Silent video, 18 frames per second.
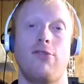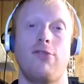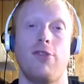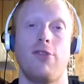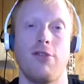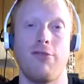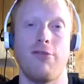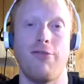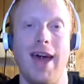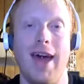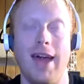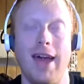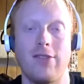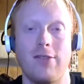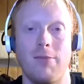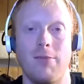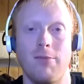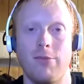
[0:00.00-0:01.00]
for your
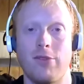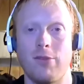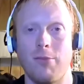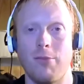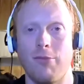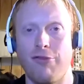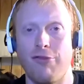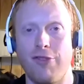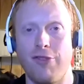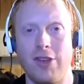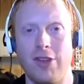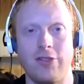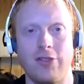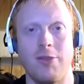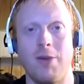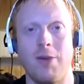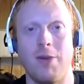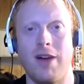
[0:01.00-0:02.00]
fat, some
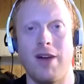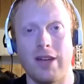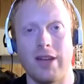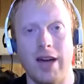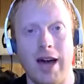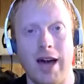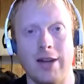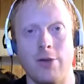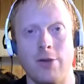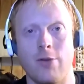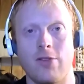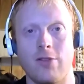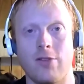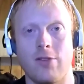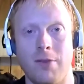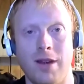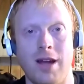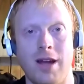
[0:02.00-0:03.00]
fish, some avocados,
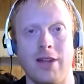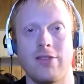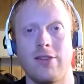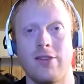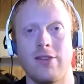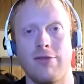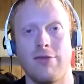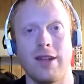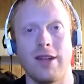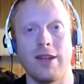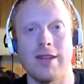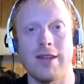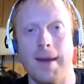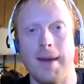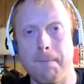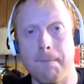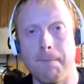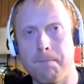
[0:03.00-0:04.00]
some nuts, stuff like
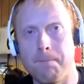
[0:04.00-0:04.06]
that.